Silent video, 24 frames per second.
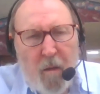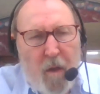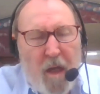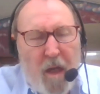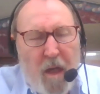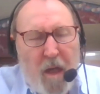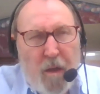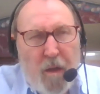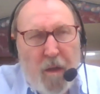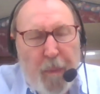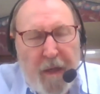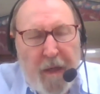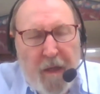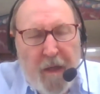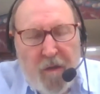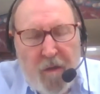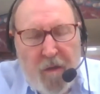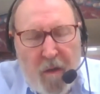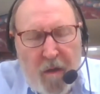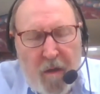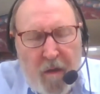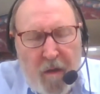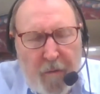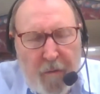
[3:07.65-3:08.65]
Well, it
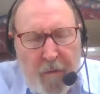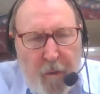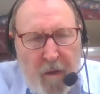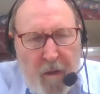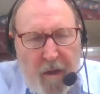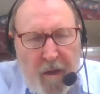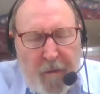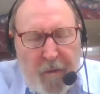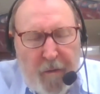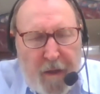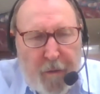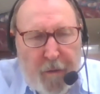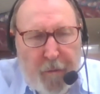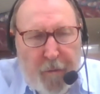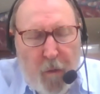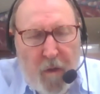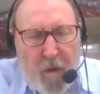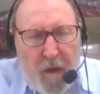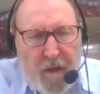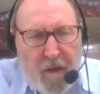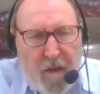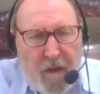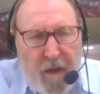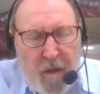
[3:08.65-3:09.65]
depends on if it's
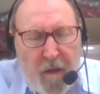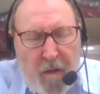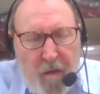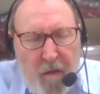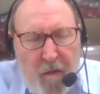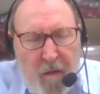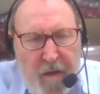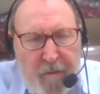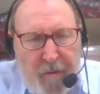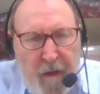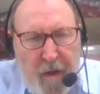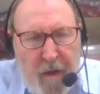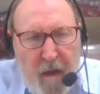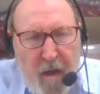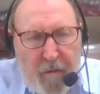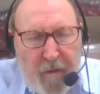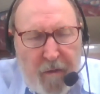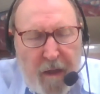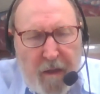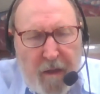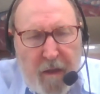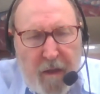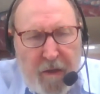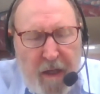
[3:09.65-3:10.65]
for a solenoid
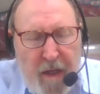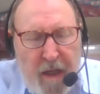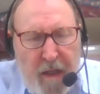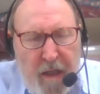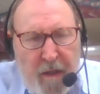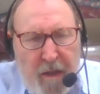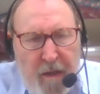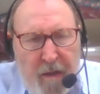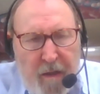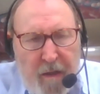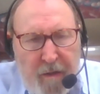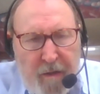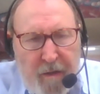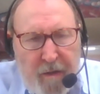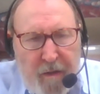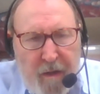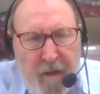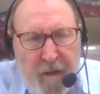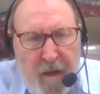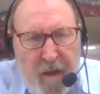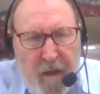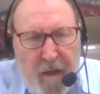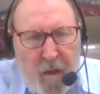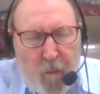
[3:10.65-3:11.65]
valve, it'll take,
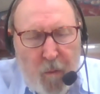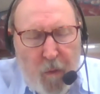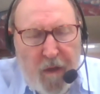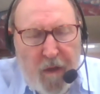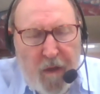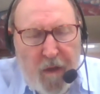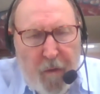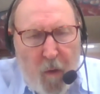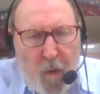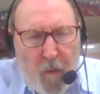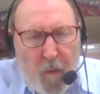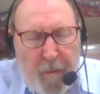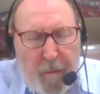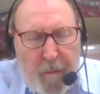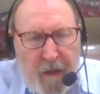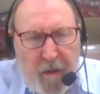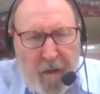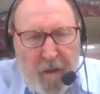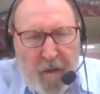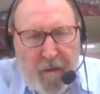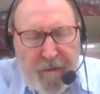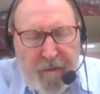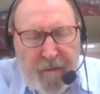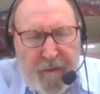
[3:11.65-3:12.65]
with a
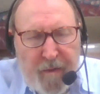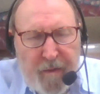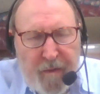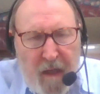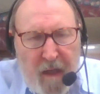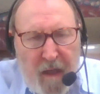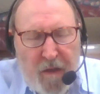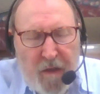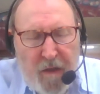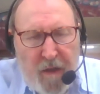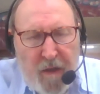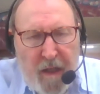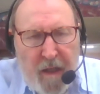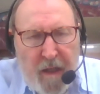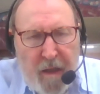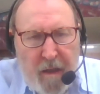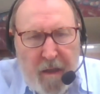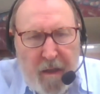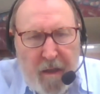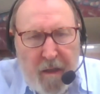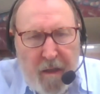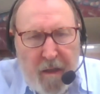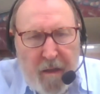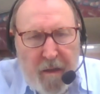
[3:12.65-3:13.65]
voltmeter, I'd say
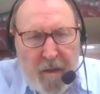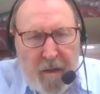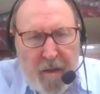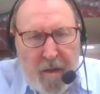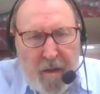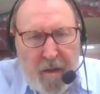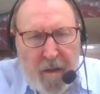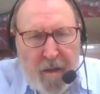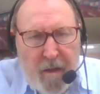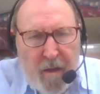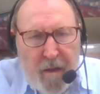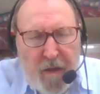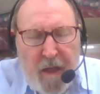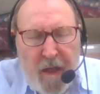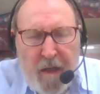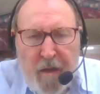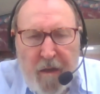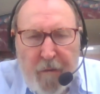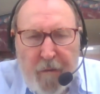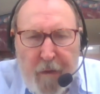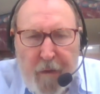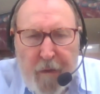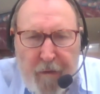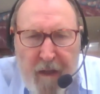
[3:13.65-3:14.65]

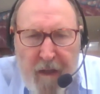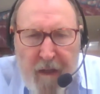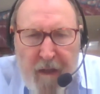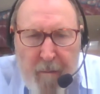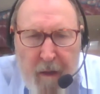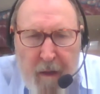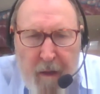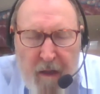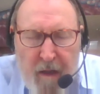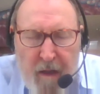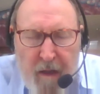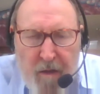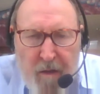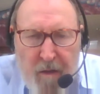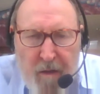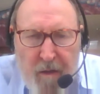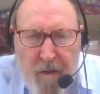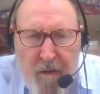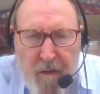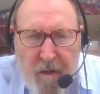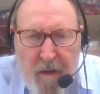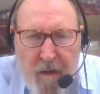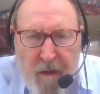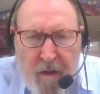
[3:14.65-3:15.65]
10 to 15
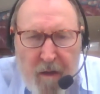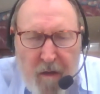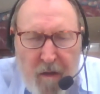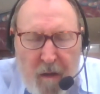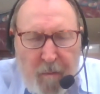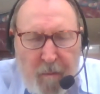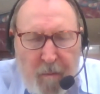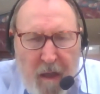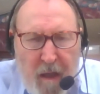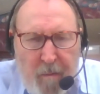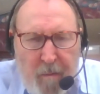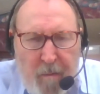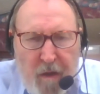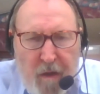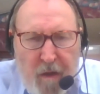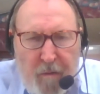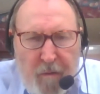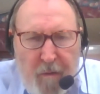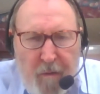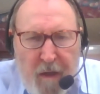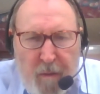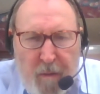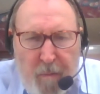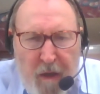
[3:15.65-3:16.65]
minutes, sometimes
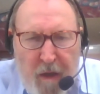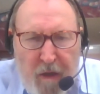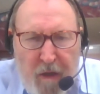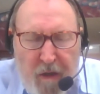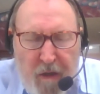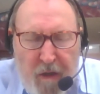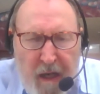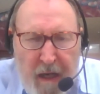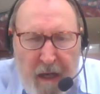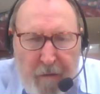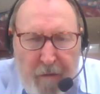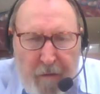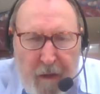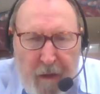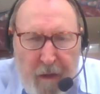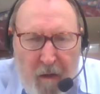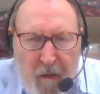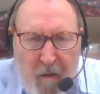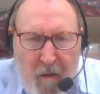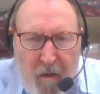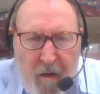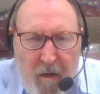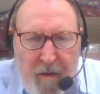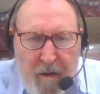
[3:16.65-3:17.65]
as much as a half an
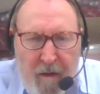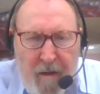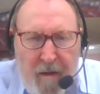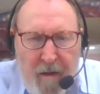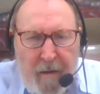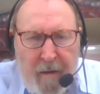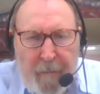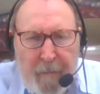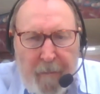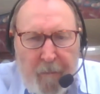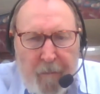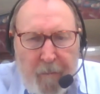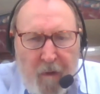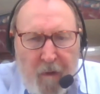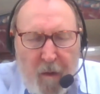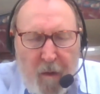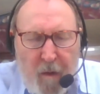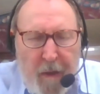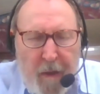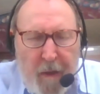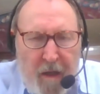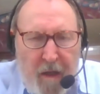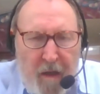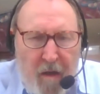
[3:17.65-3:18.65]
hour,
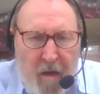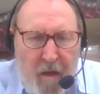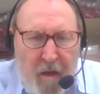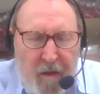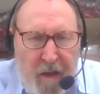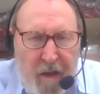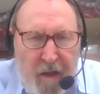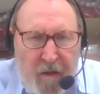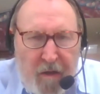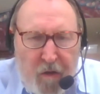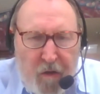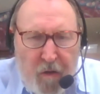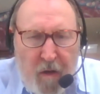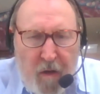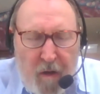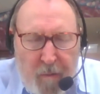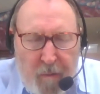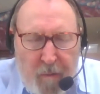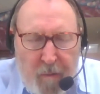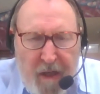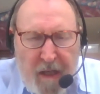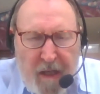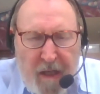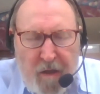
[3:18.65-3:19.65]
depending on the
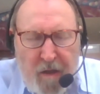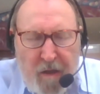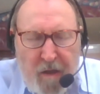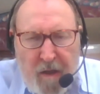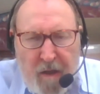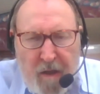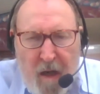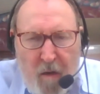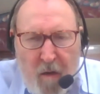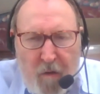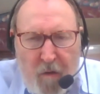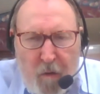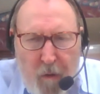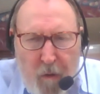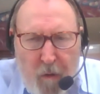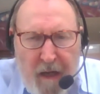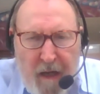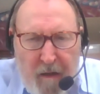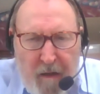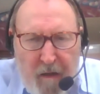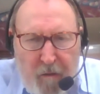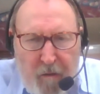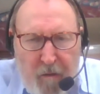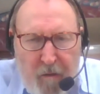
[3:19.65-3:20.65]
circumstances and how
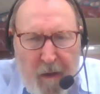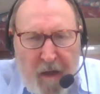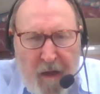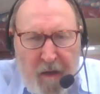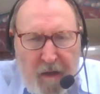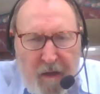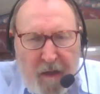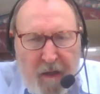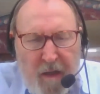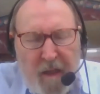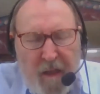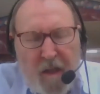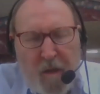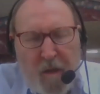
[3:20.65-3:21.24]
crowded it